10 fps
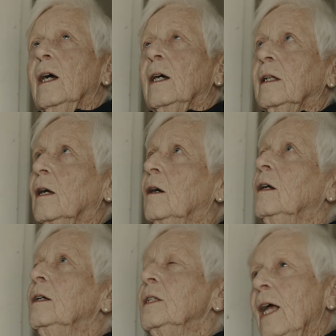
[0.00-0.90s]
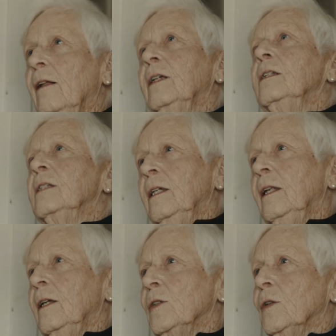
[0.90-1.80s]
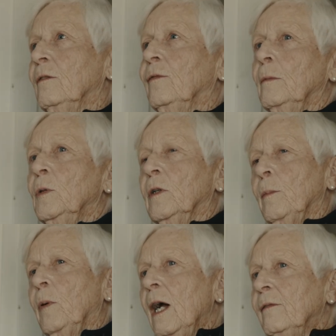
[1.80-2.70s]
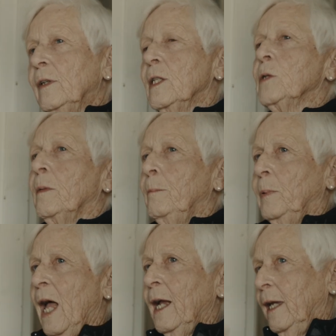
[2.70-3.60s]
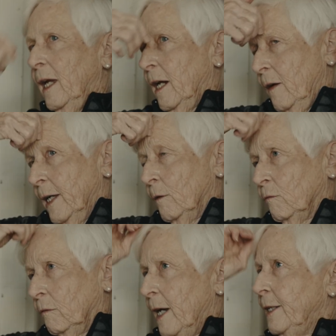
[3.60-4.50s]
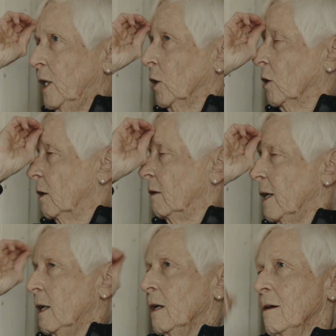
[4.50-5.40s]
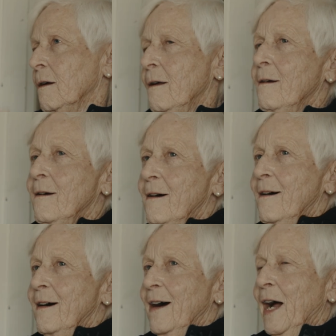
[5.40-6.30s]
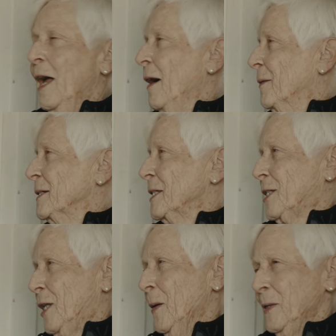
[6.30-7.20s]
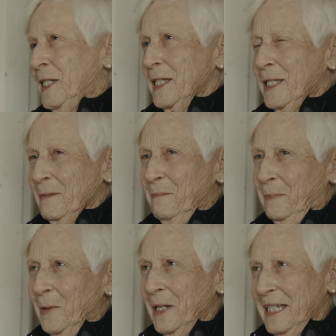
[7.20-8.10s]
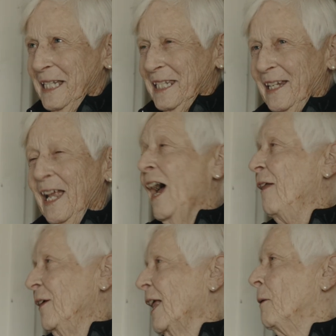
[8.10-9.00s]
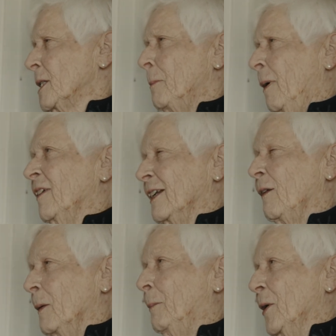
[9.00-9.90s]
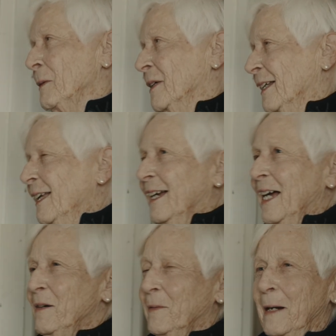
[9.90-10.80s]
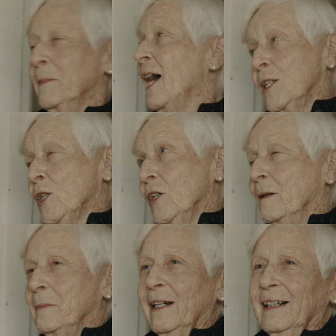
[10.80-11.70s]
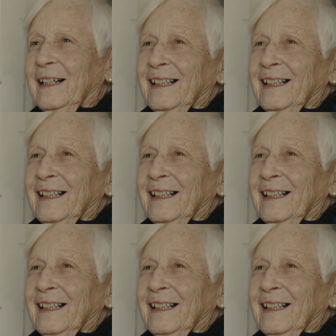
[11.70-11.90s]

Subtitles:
a young Italian teenager from North Providence with black hair and a red curl right here. I was so disappointed. I think that was a political appointment. I went, not sure, but.